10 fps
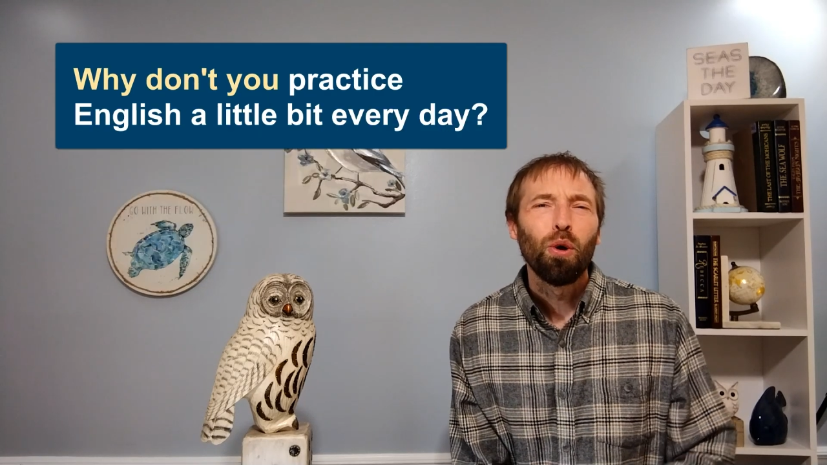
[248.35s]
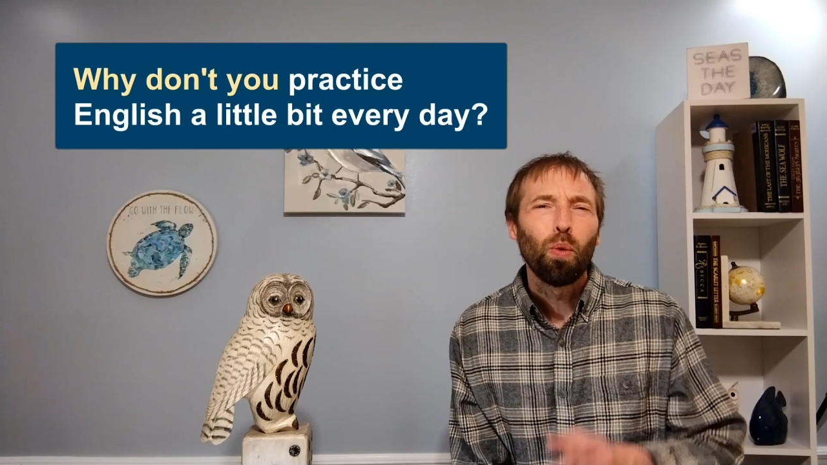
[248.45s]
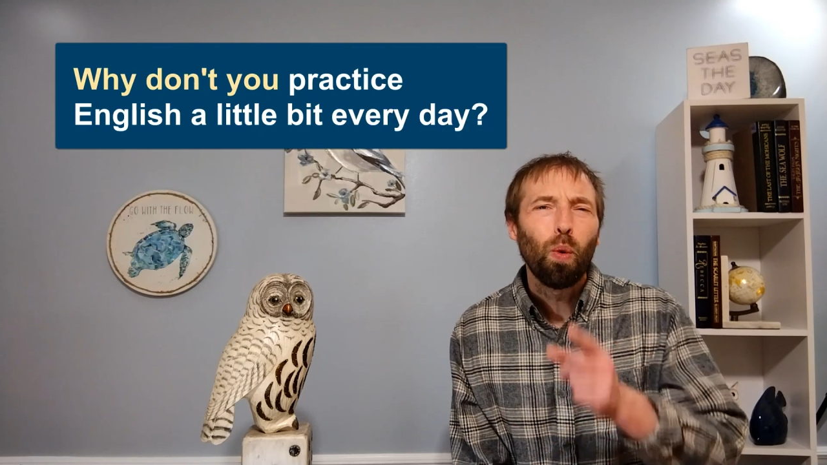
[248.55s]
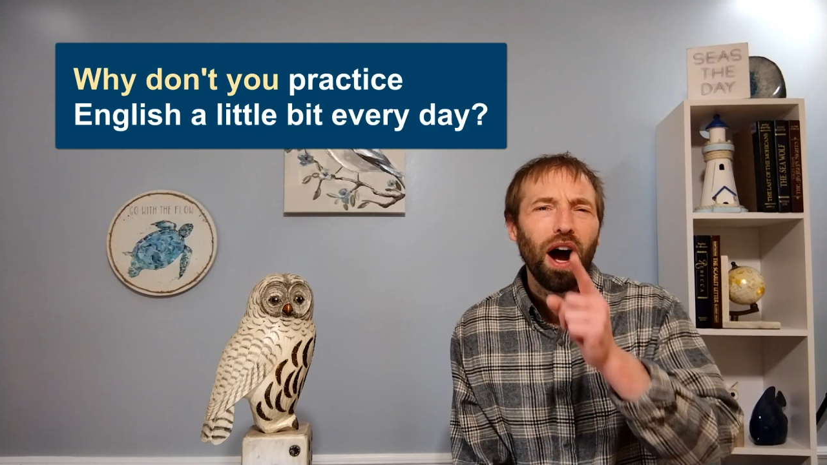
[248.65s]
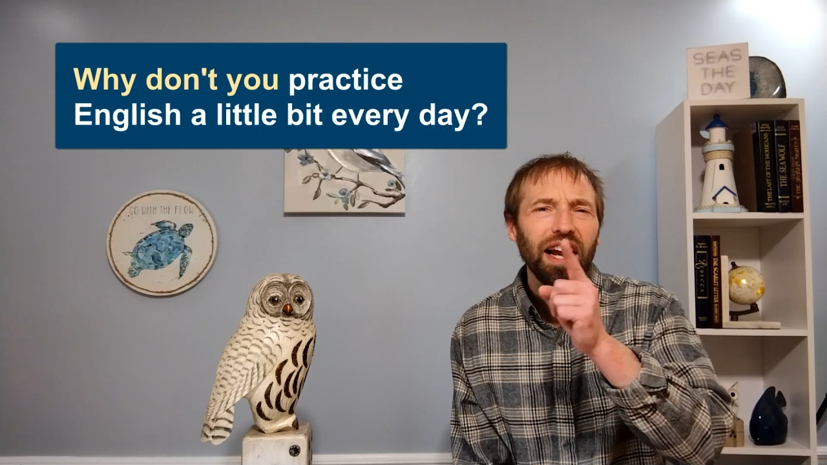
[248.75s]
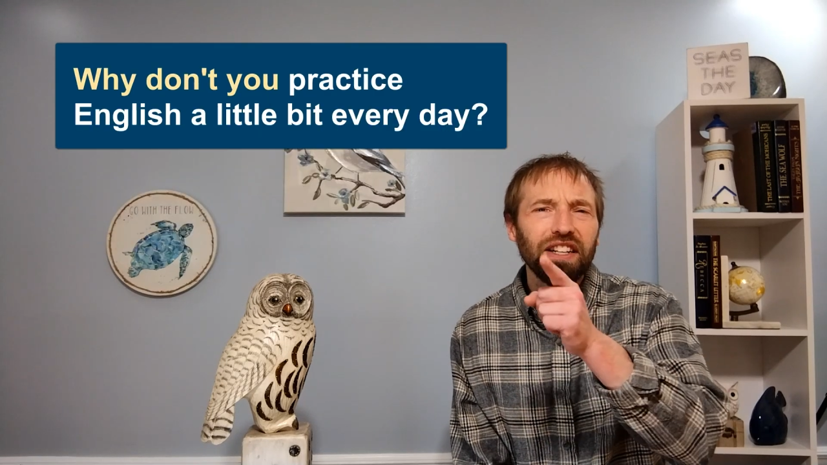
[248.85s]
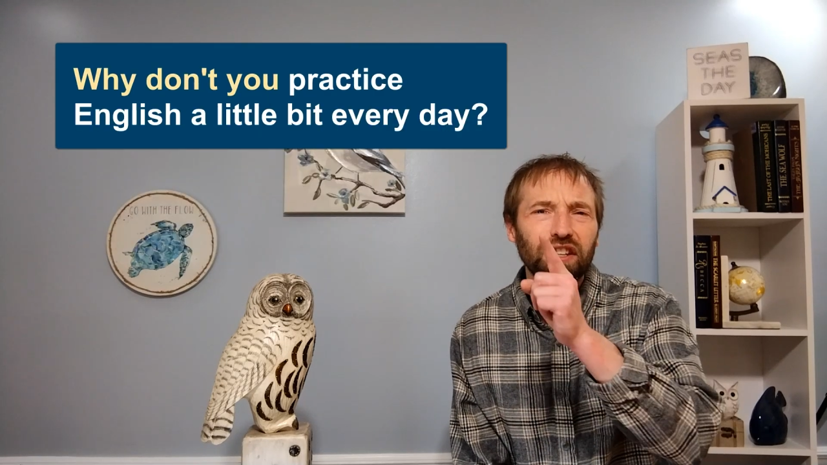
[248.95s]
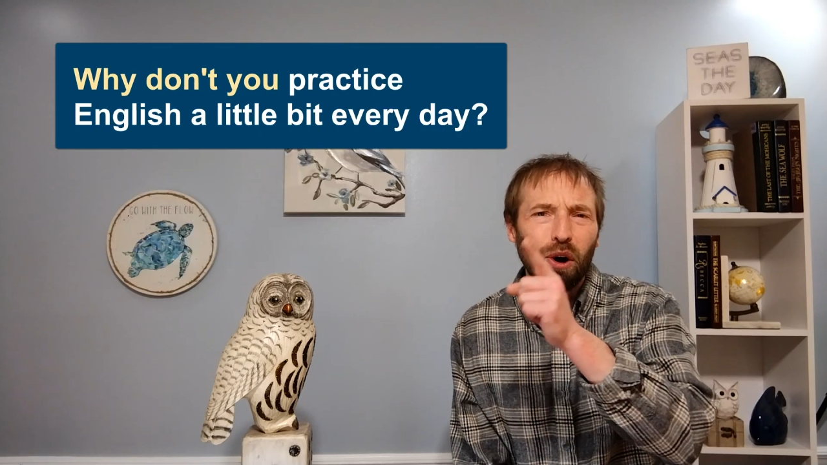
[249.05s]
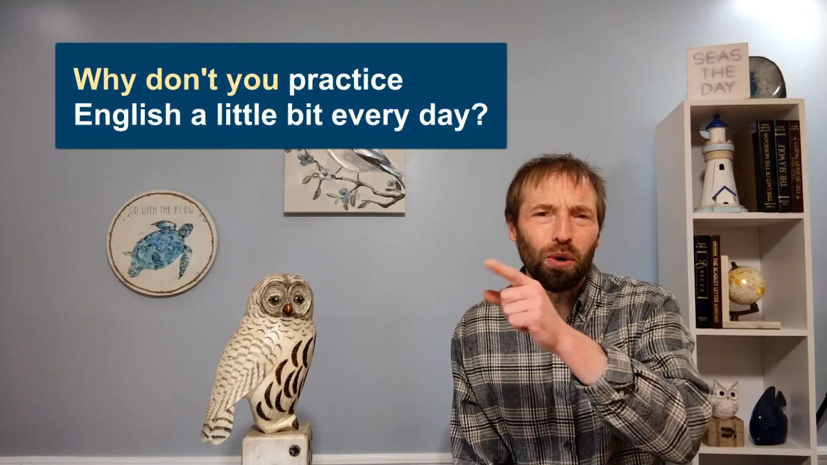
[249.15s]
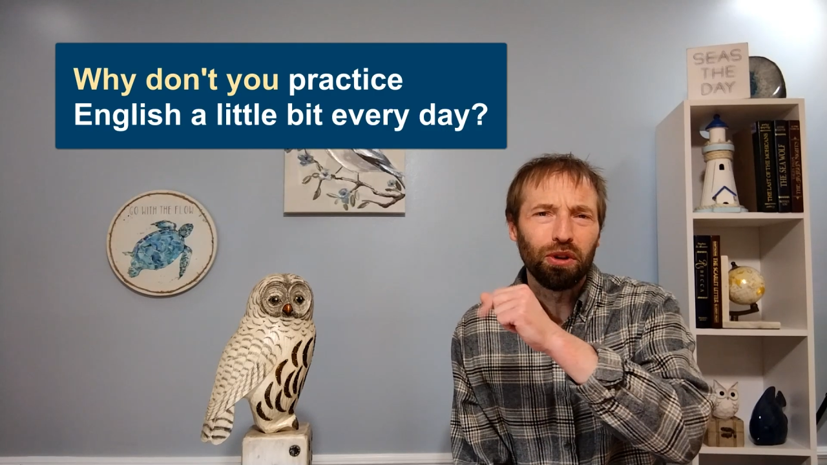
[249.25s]
Why
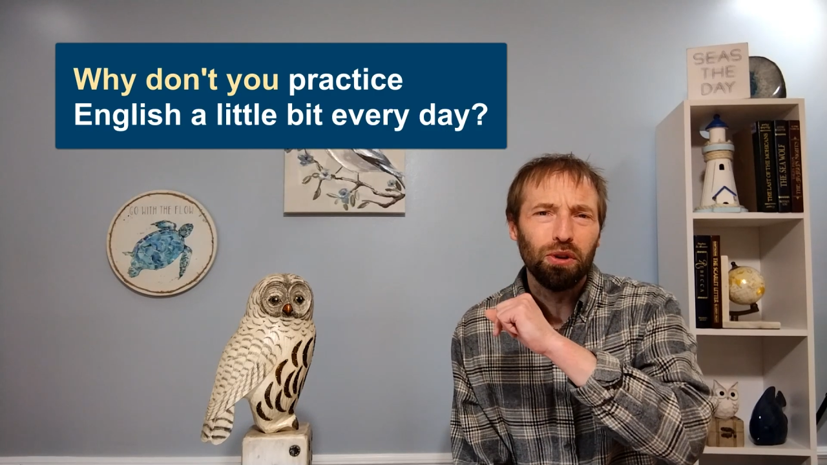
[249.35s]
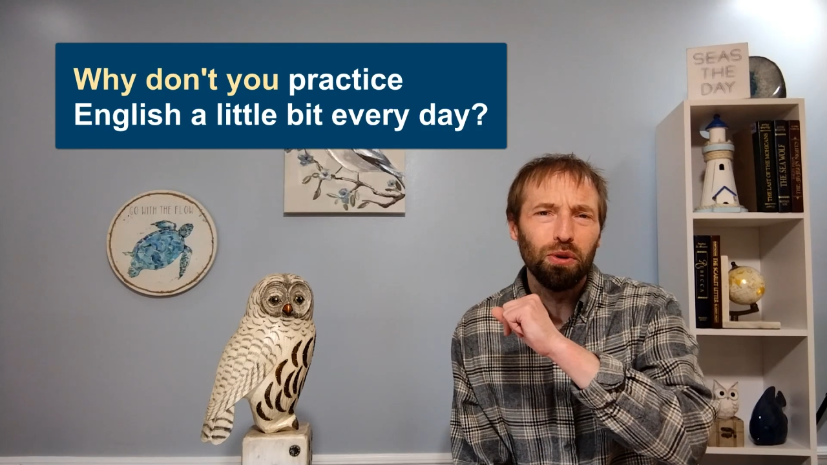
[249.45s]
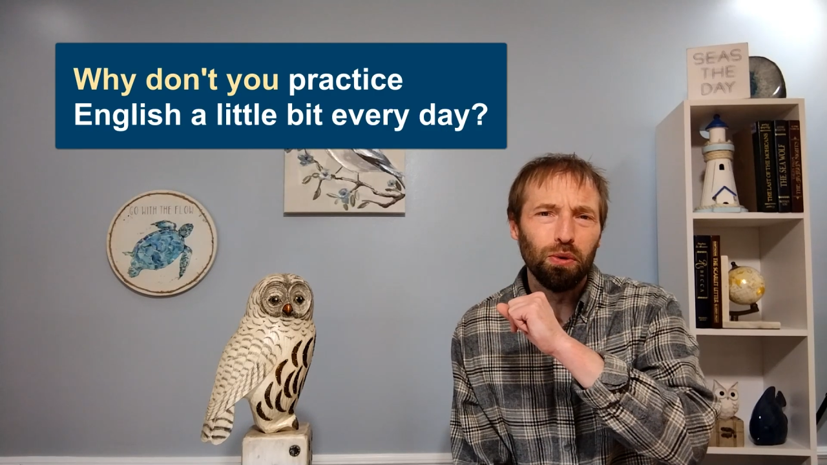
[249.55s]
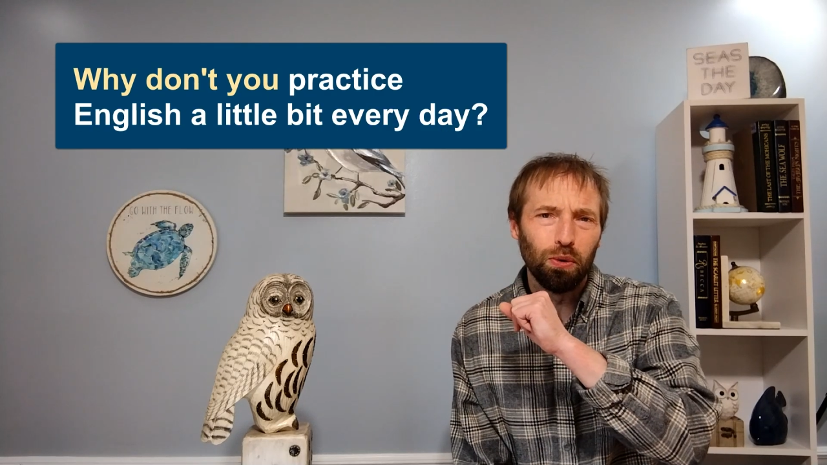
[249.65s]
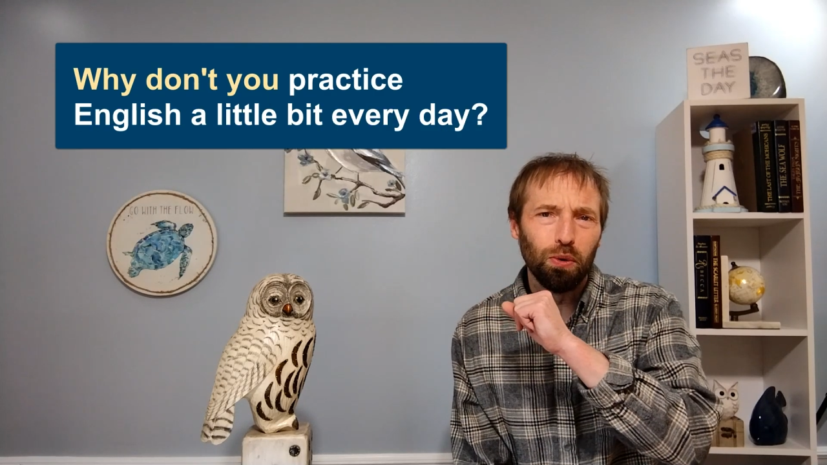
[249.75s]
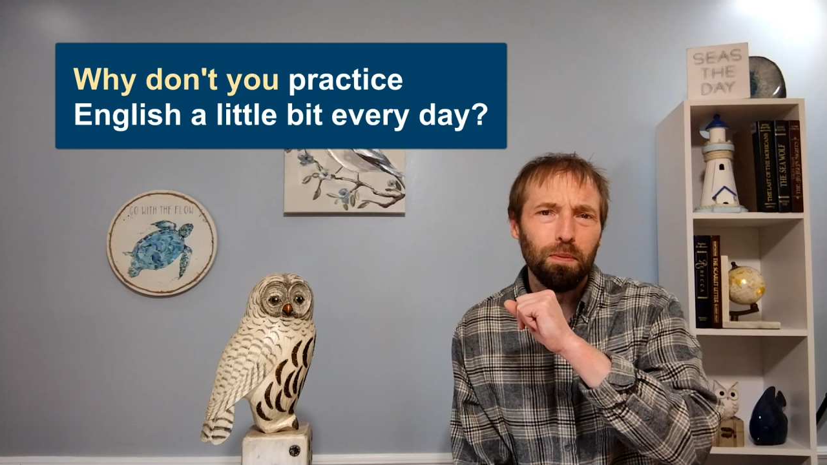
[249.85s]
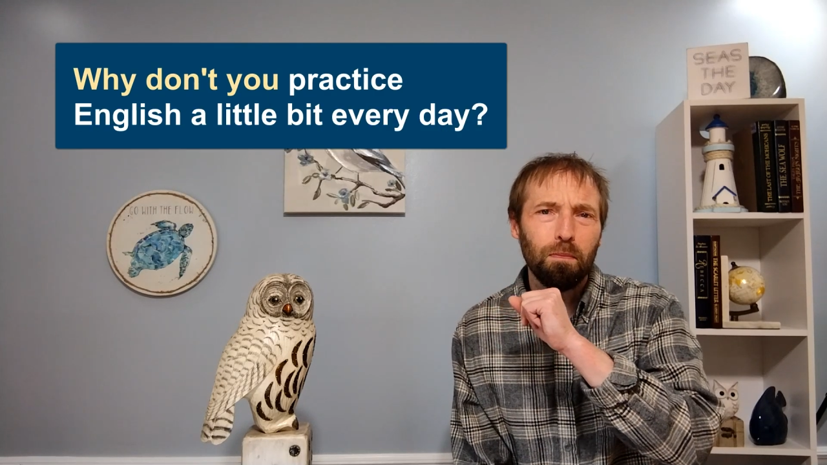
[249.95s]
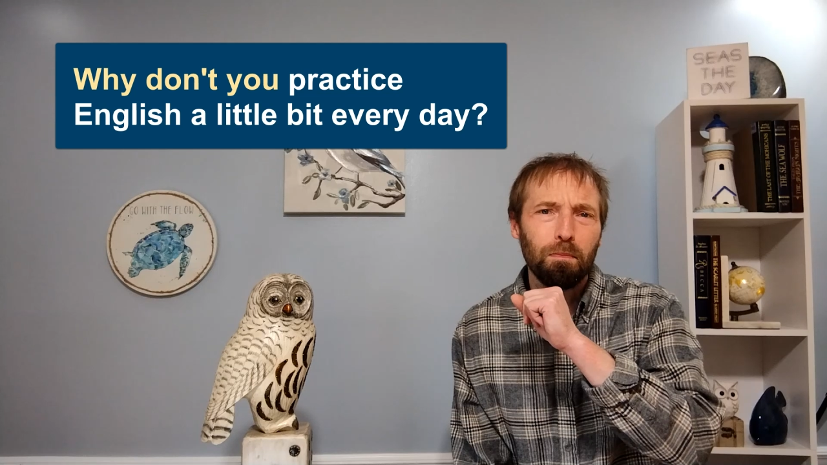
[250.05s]
don't you